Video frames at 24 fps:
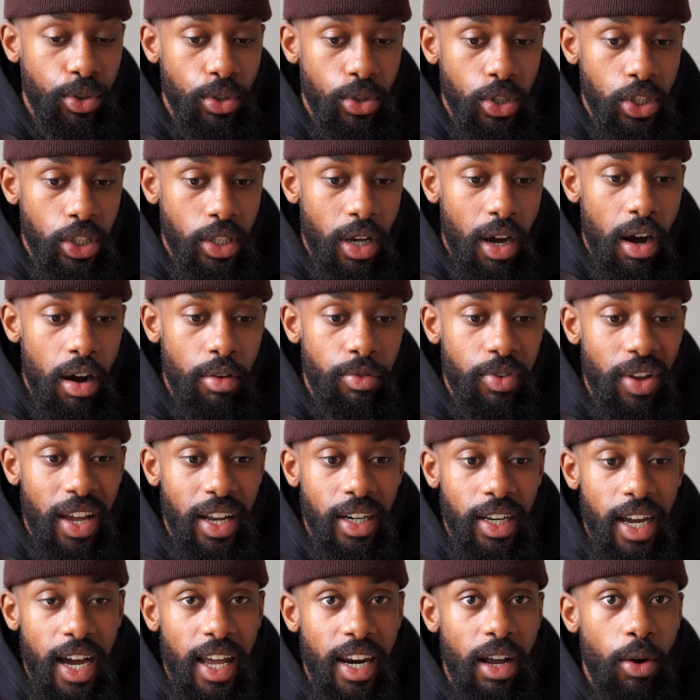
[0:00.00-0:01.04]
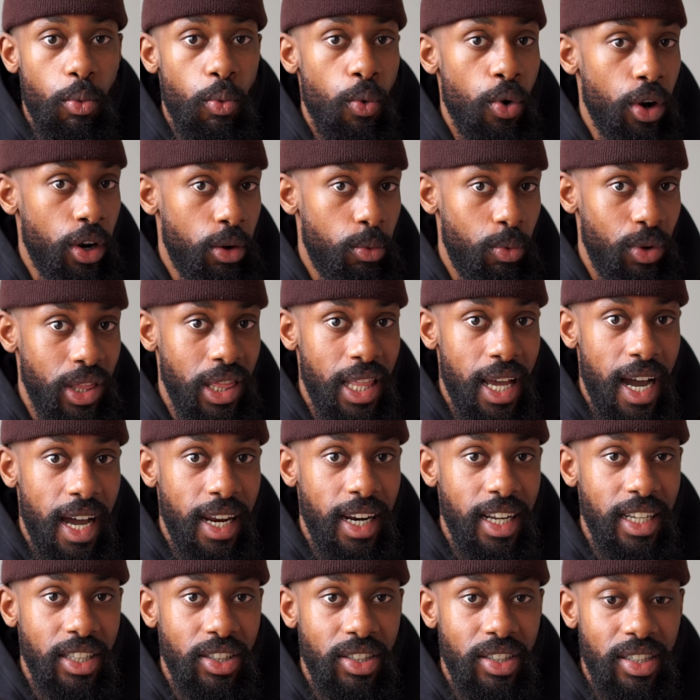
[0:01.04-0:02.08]
yourself and kind of work with
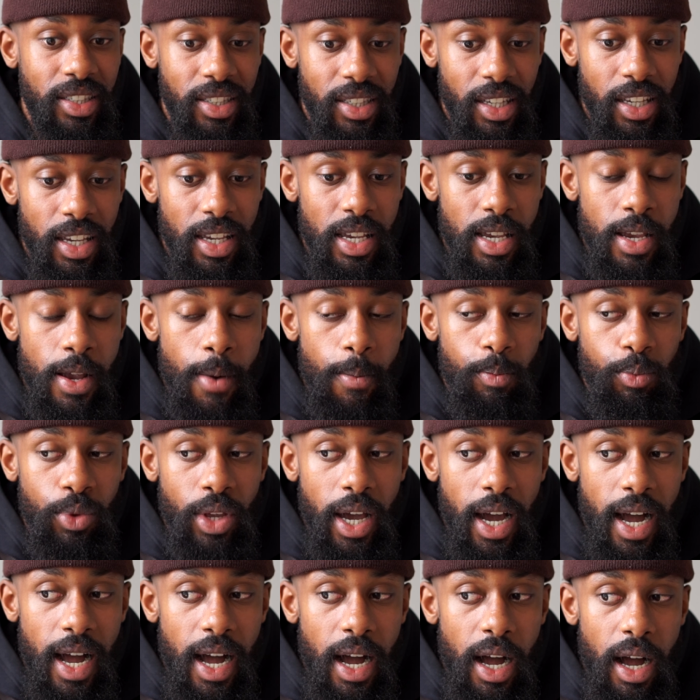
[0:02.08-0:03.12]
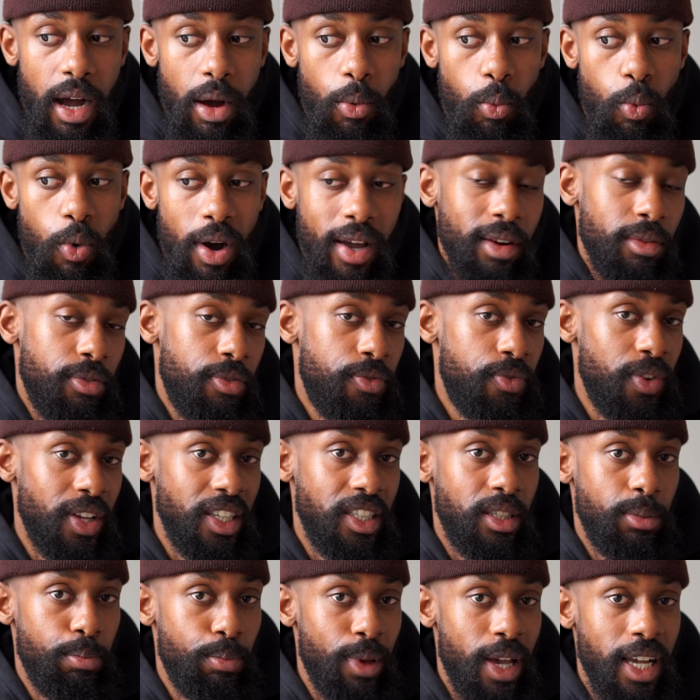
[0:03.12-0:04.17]
that and see what
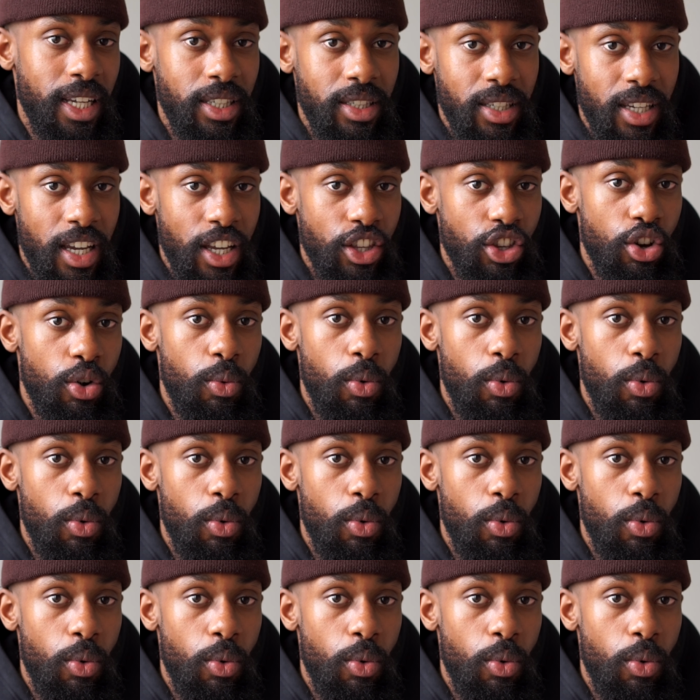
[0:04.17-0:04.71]
fits best in your